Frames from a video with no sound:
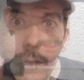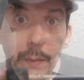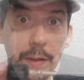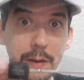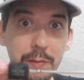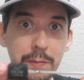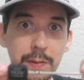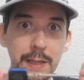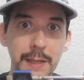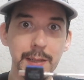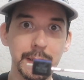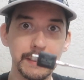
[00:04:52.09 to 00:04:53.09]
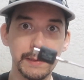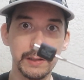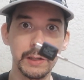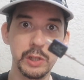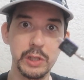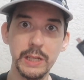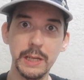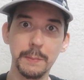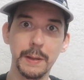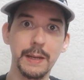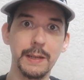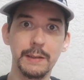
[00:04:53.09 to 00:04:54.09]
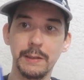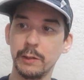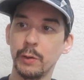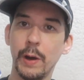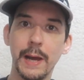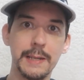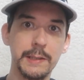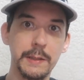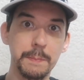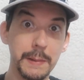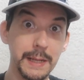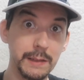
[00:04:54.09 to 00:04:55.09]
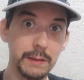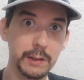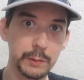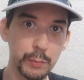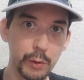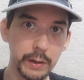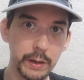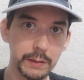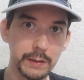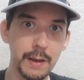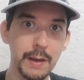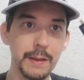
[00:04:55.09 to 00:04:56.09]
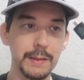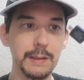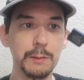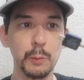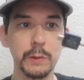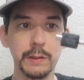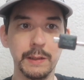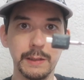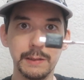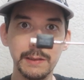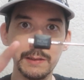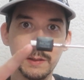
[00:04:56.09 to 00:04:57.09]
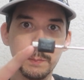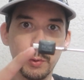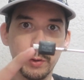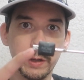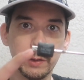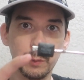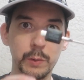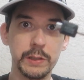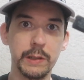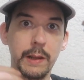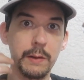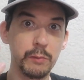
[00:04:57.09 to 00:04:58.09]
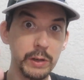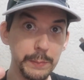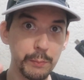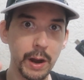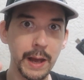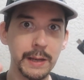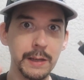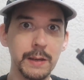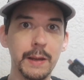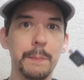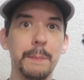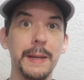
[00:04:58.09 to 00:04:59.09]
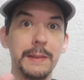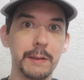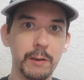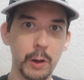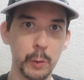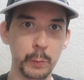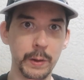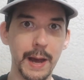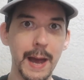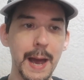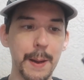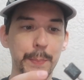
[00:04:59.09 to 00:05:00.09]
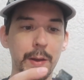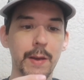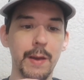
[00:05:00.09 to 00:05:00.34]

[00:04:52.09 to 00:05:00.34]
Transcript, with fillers: Now the other thing is that GMA did not actually make this product. This was an existing product which they rebranded and made their own app.